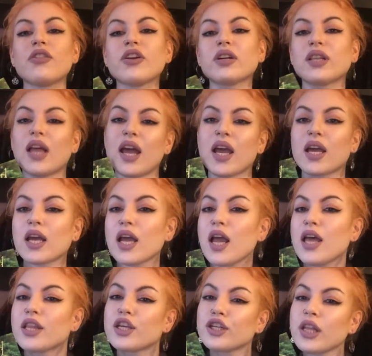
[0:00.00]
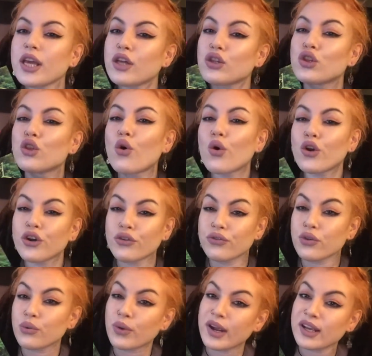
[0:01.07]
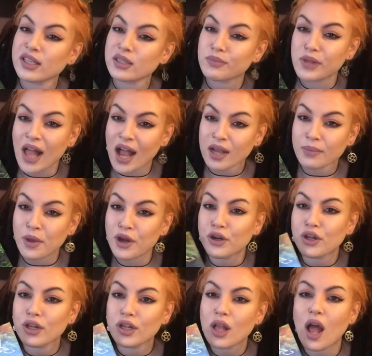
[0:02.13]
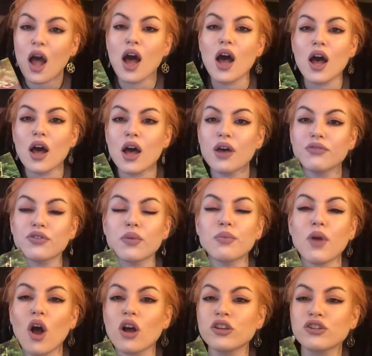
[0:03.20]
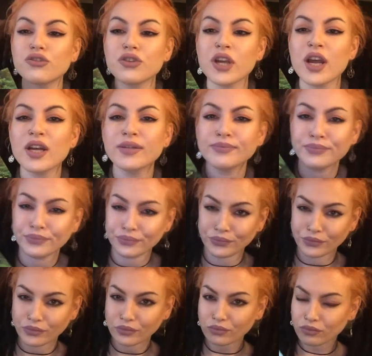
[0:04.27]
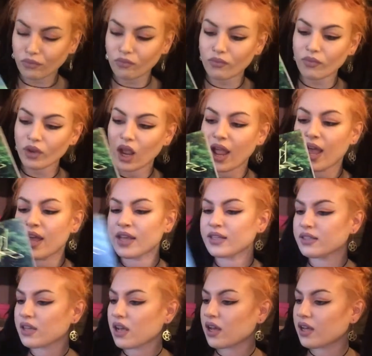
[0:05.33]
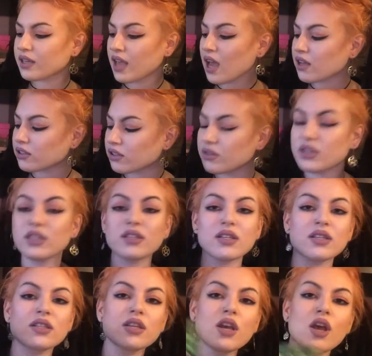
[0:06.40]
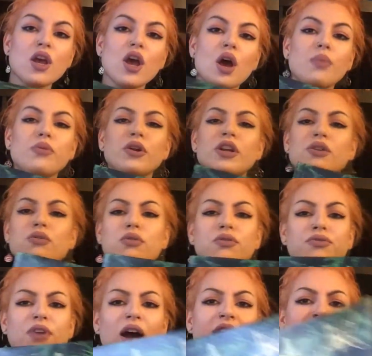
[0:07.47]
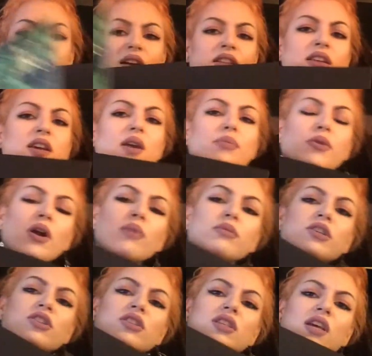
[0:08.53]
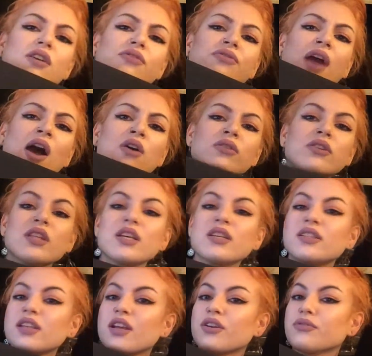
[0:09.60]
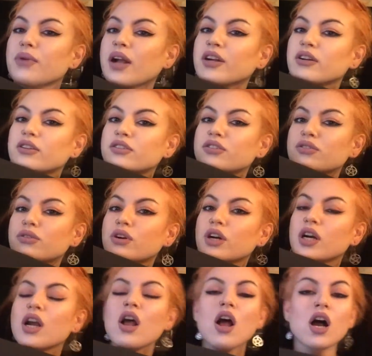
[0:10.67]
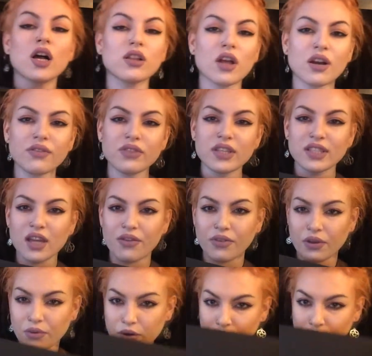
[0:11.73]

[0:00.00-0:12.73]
They're like Lord of the Rings black metal from Austria. And yeah, so this is a pretty cool find. I think I probably just like found this in a record store. A lot of the stuff I